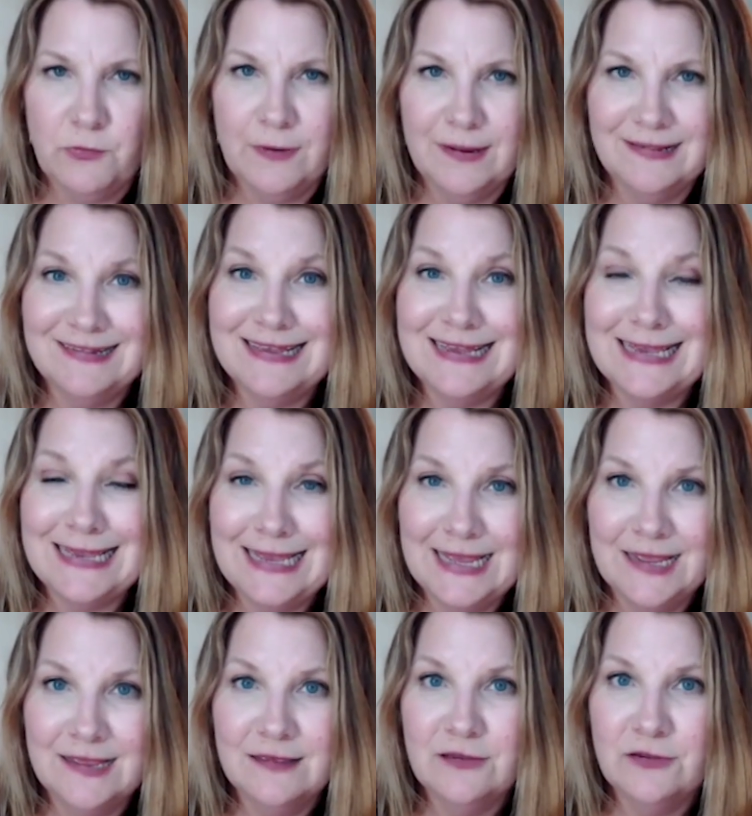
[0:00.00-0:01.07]
points
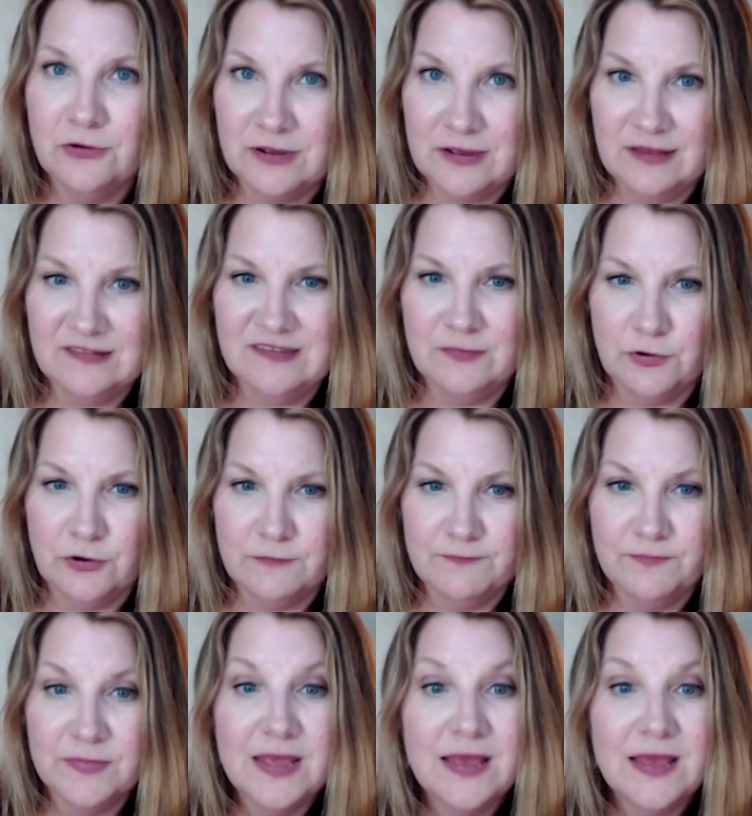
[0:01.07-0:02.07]
in your customer.